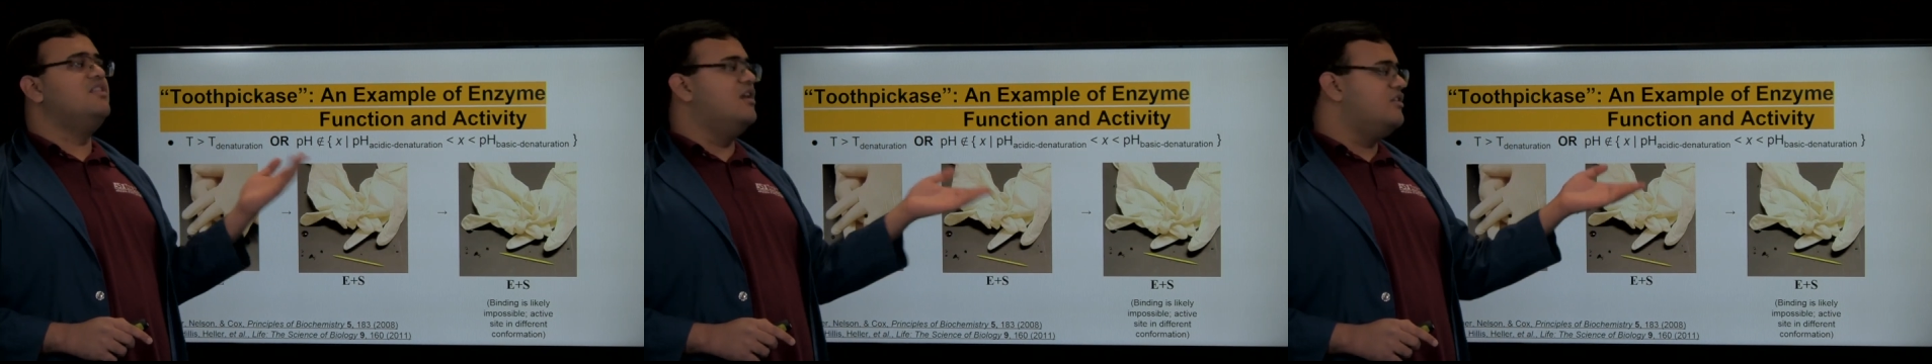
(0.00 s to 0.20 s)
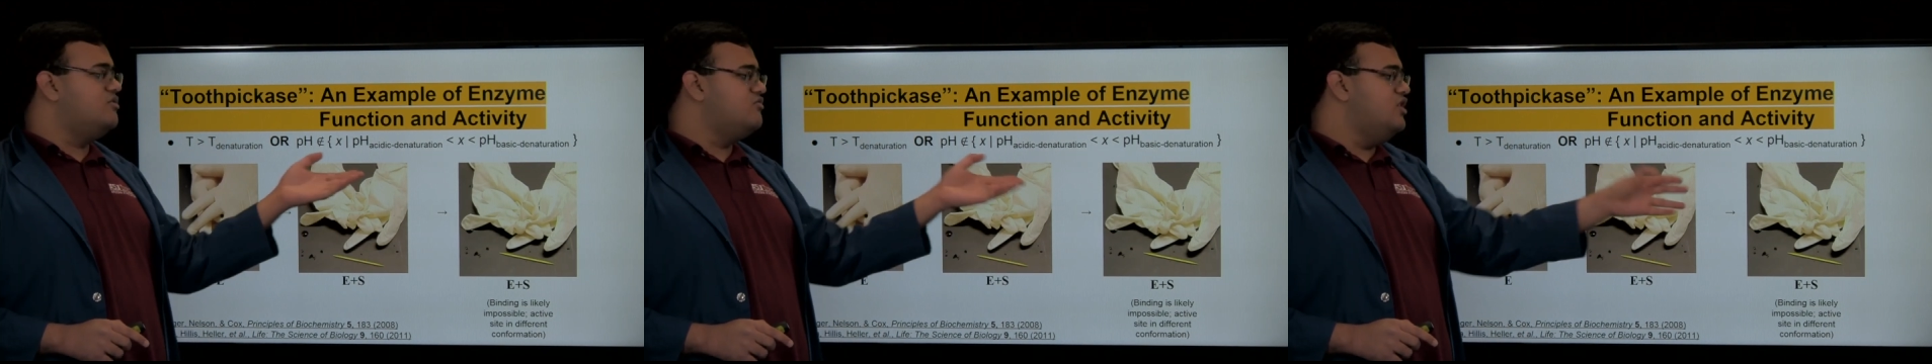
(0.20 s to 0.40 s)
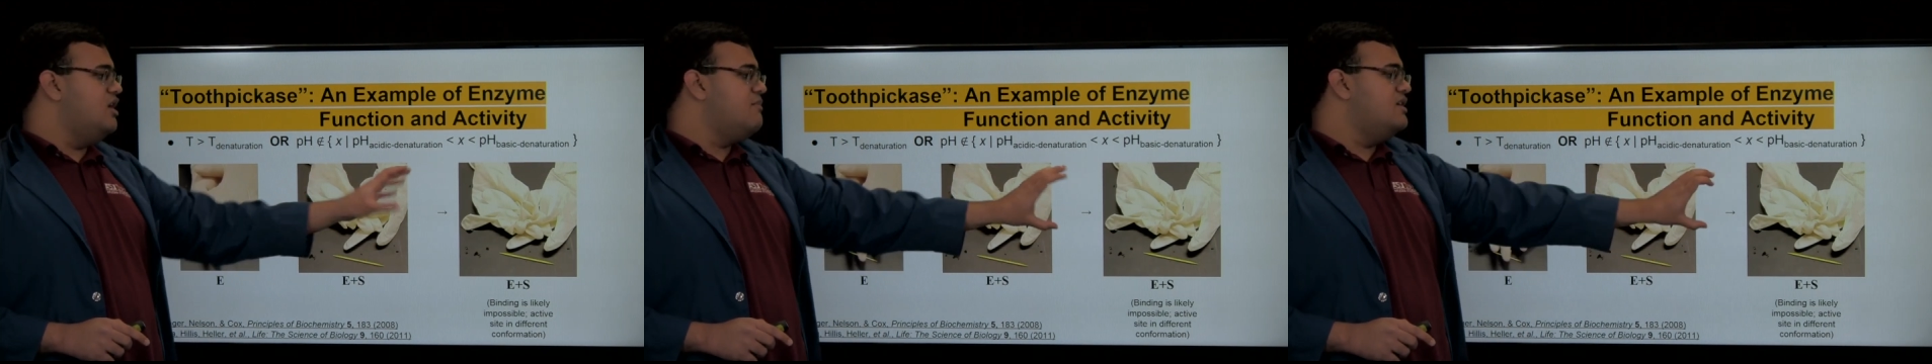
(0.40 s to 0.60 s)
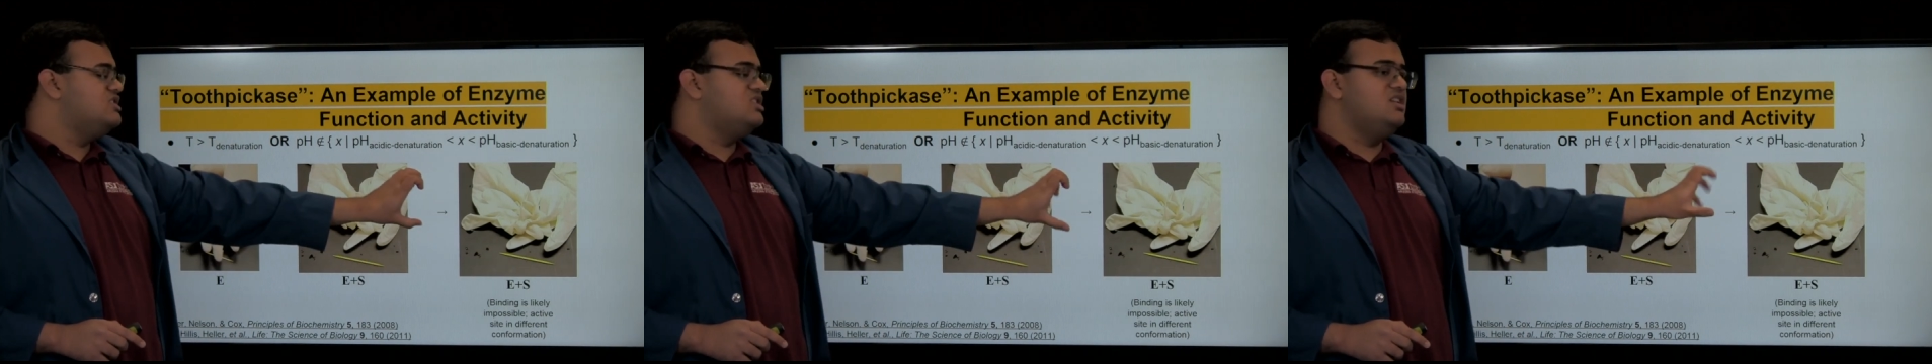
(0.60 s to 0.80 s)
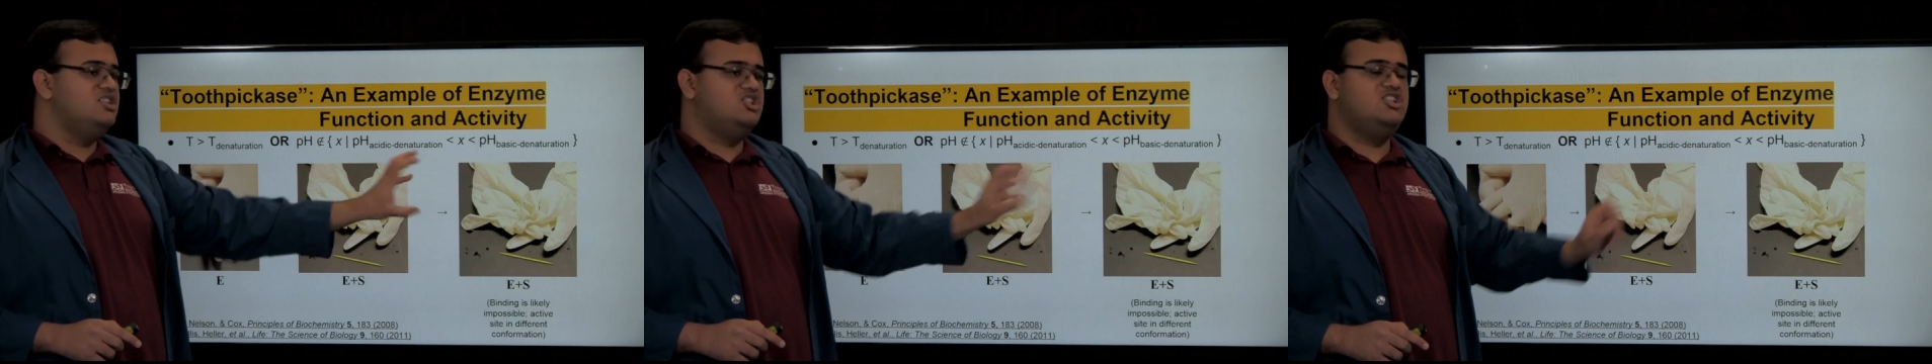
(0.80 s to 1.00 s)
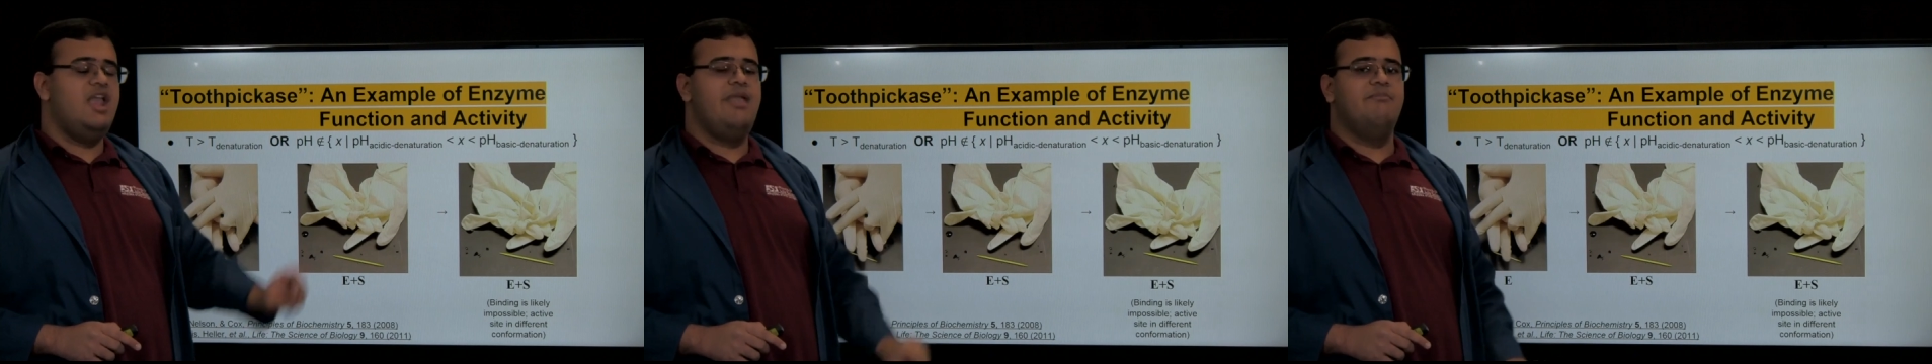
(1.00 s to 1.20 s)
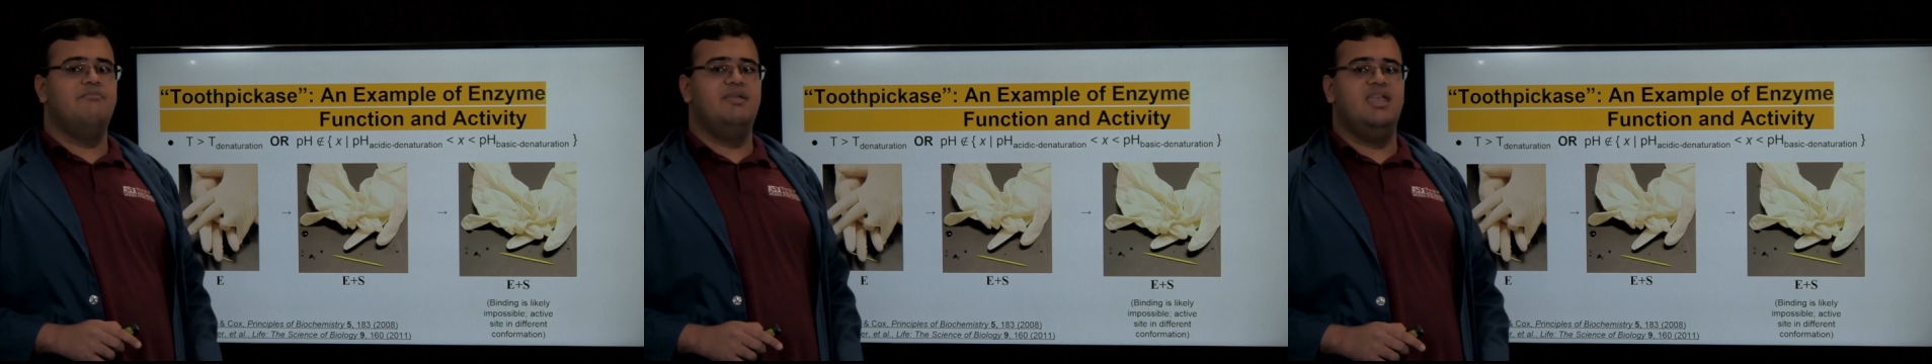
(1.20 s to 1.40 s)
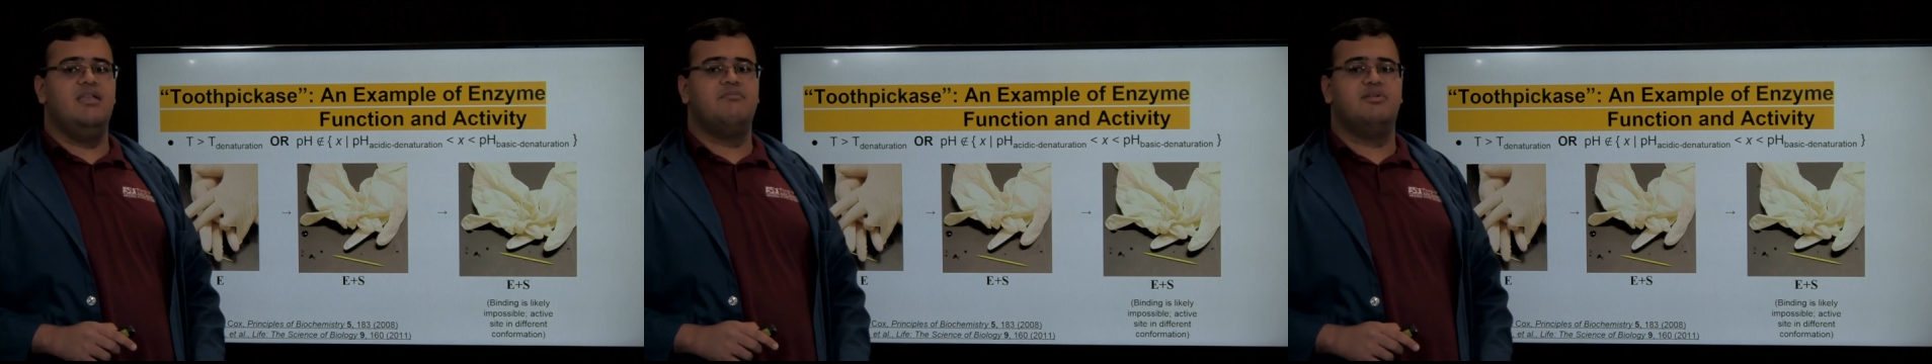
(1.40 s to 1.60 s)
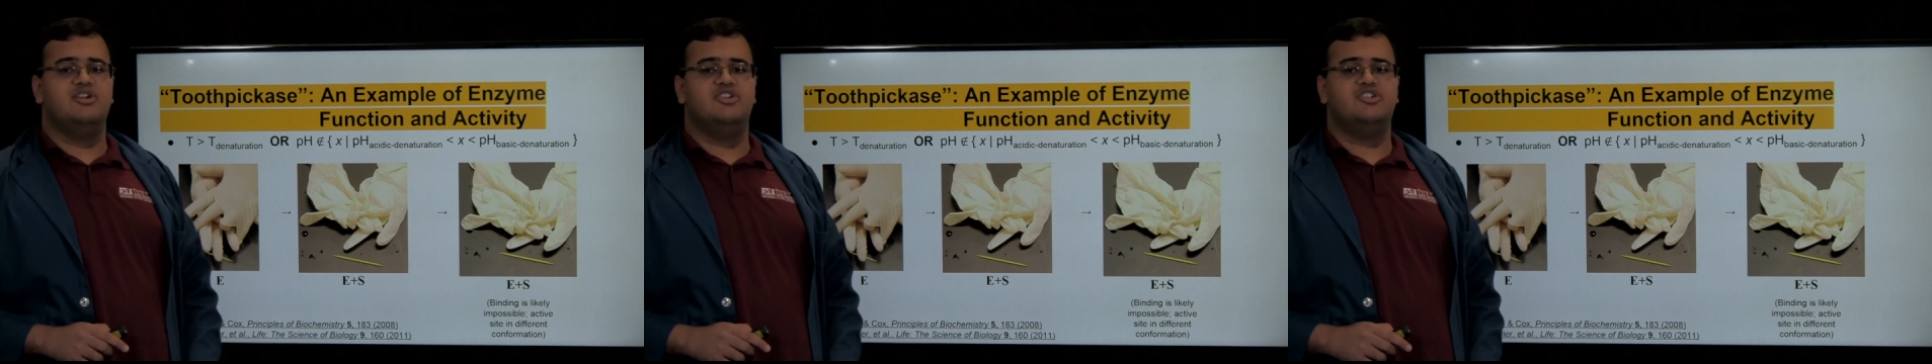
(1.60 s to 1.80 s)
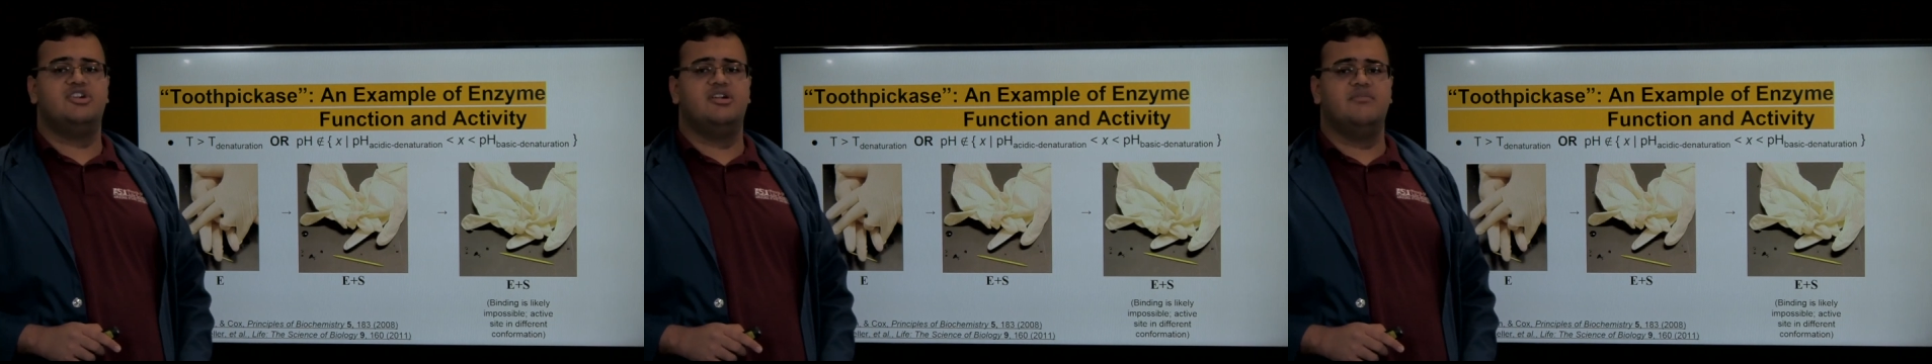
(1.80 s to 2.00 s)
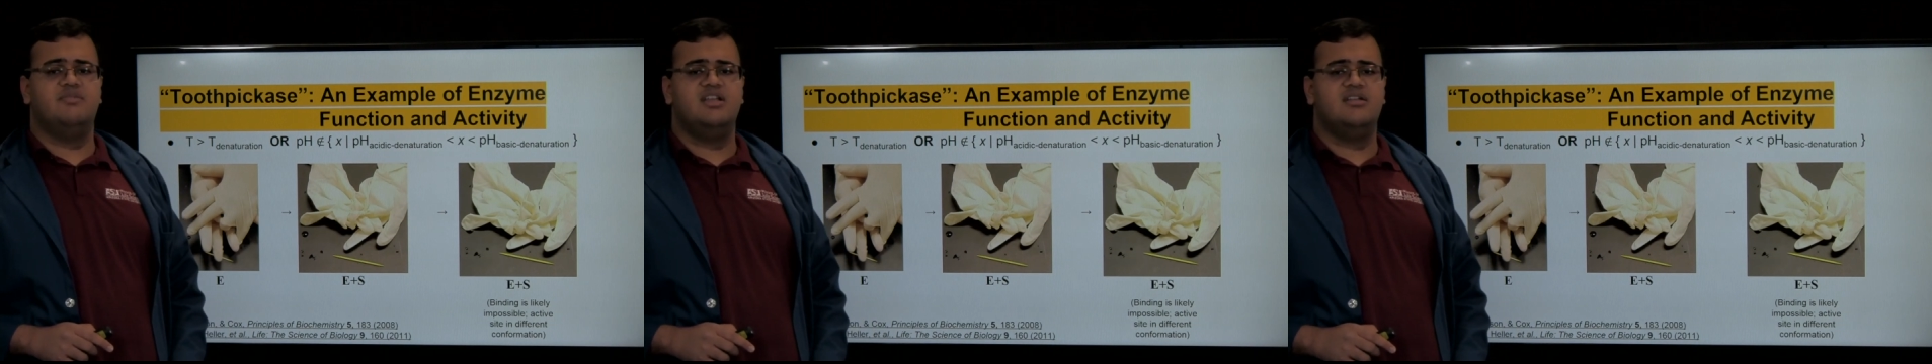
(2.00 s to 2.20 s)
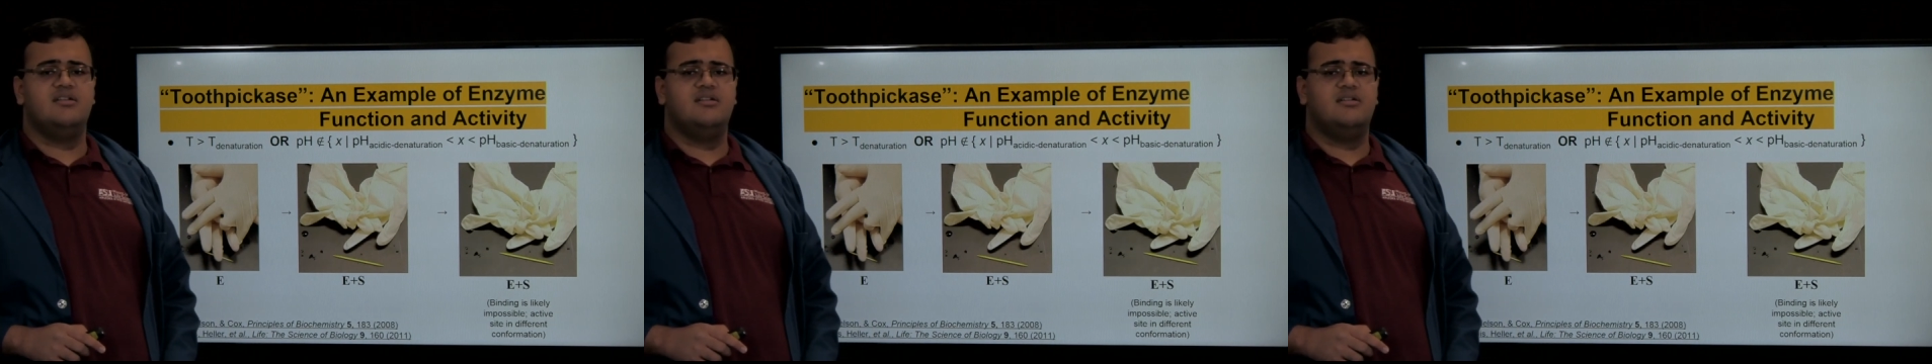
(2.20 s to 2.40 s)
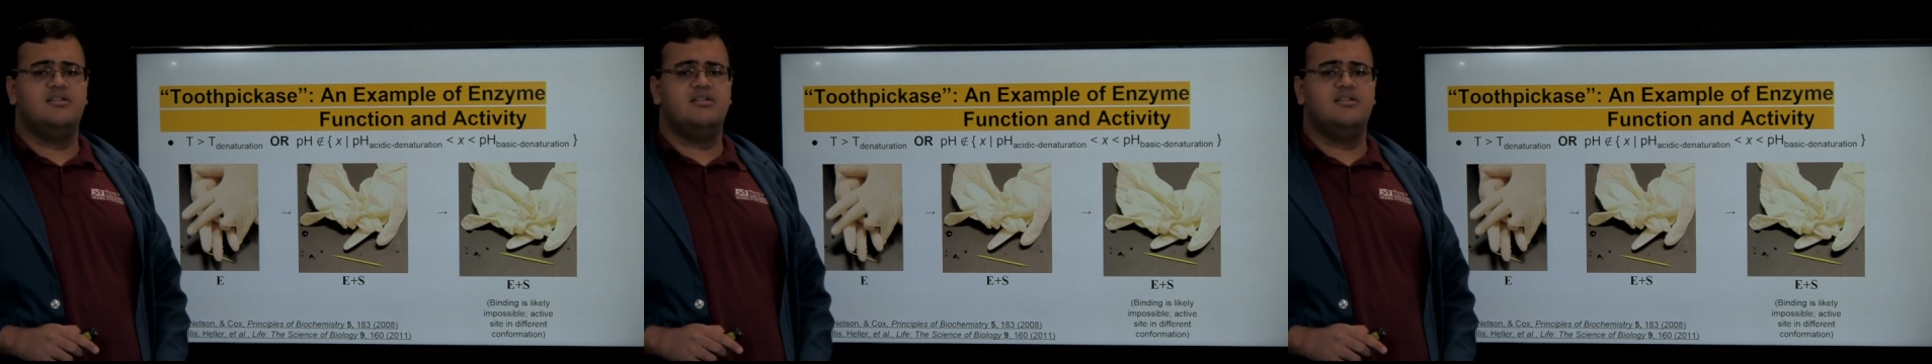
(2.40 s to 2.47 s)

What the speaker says: the three-dimensional shape being perturbed.